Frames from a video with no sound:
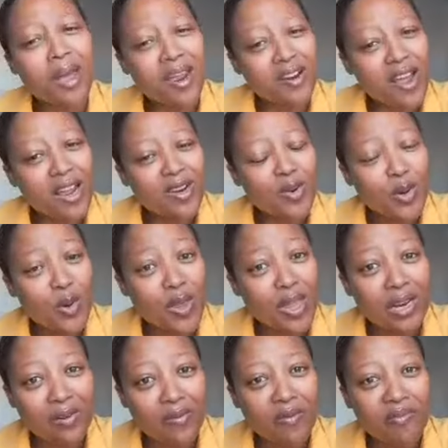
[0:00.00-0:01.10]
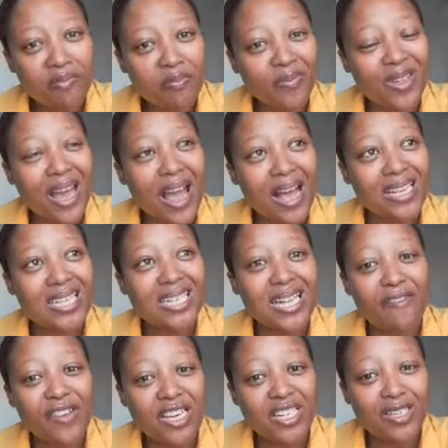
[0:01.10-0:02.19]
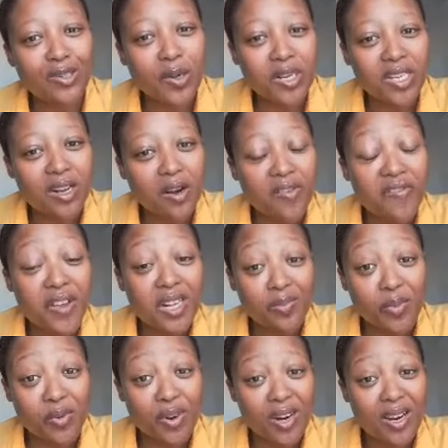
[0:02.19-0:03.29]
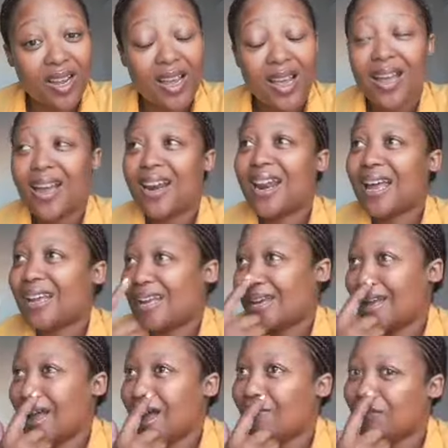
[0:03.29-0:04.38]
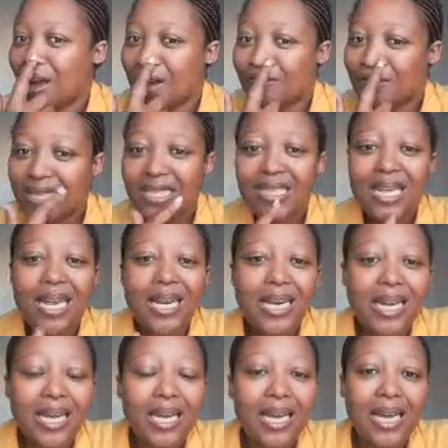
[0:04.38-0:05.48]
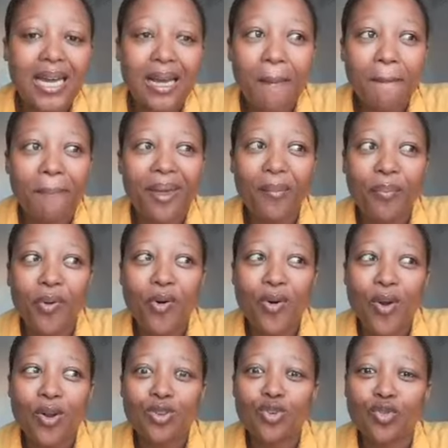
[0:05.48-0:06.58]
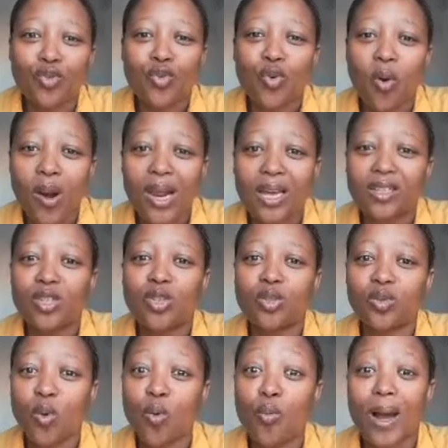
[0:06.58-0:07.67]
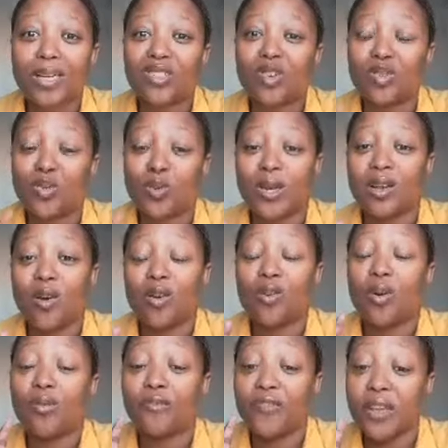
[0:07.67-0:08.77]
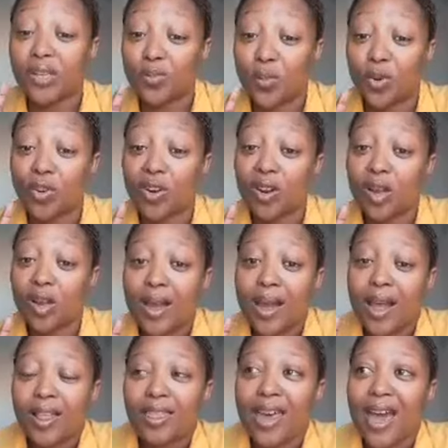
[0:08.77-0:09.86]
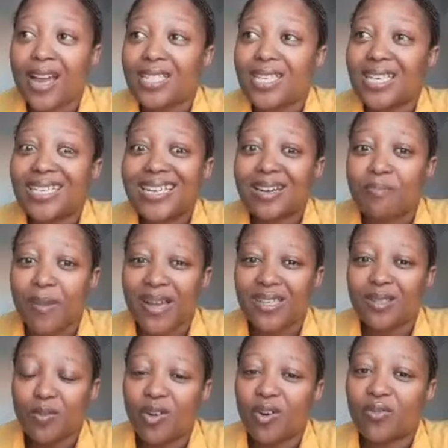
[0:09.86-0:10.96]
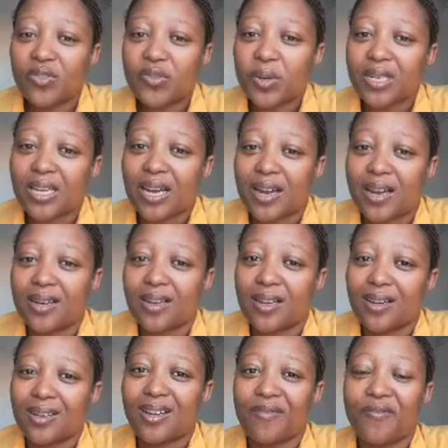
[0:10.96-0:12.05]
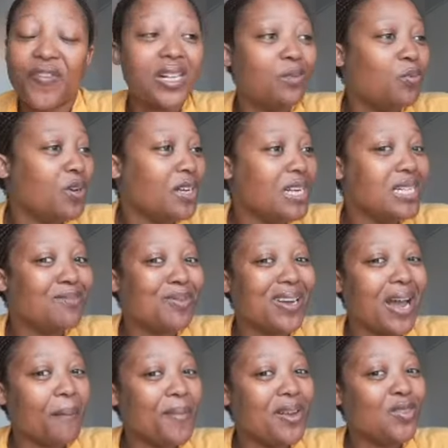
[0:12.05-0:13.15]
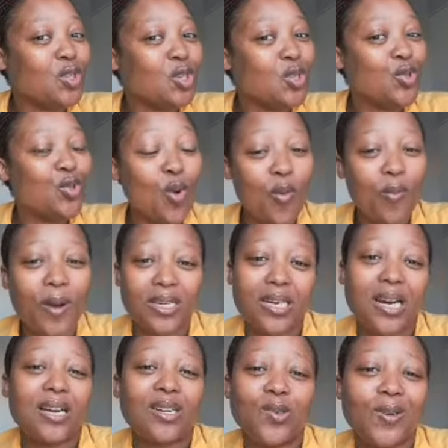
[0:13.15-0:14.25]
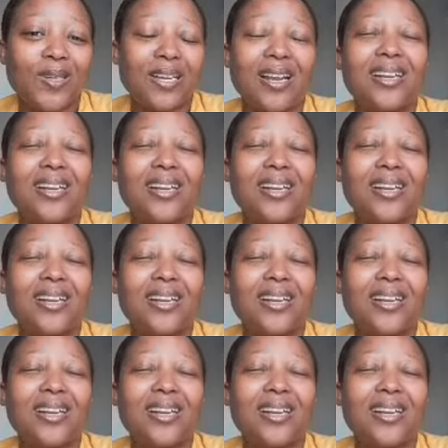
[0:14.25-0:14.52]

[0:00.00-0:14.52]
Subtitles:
you know that there are savages on Facebook. Like, I've seen people trolling so much on Facebook that it reminds me of Twitter. Facebook is becoming so much like Twitter.